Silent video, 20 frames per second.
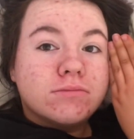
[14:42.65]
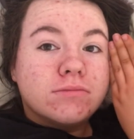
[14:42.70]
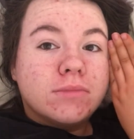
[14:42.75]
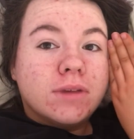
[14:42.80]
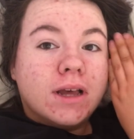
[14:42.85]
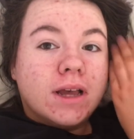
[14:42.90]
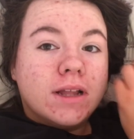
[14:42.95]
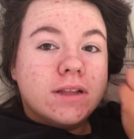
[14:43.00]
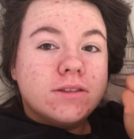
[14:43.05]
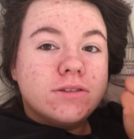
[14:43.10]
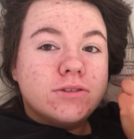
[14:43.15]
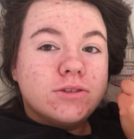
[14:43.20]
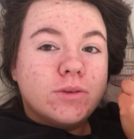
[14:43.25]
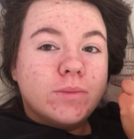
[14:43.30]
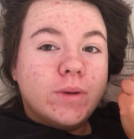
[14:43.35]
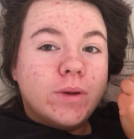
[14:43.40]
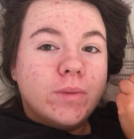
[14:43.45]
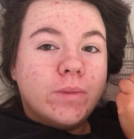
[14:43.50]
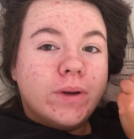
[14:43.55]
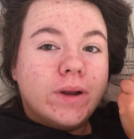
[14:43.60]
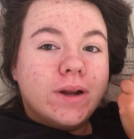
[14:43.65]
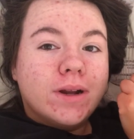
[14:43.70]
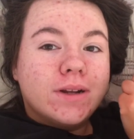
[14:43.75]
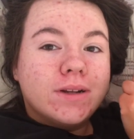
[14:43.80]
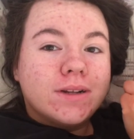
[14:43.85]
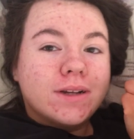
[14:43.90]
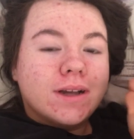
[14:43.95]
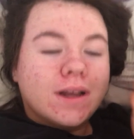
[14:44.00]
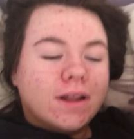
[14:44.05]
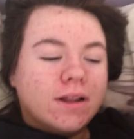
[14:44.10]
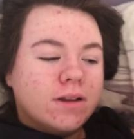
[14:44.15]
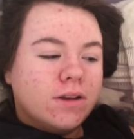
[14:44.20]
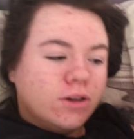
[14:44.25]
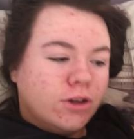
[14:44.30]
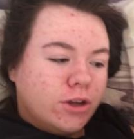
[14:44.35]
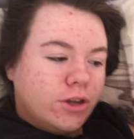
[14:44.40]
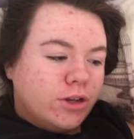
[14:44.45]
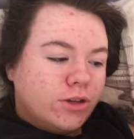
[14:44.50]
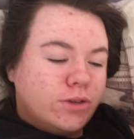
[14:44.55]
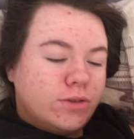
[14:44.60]
My hands look a bit weird, can't
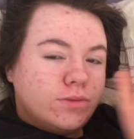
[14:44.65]
lie.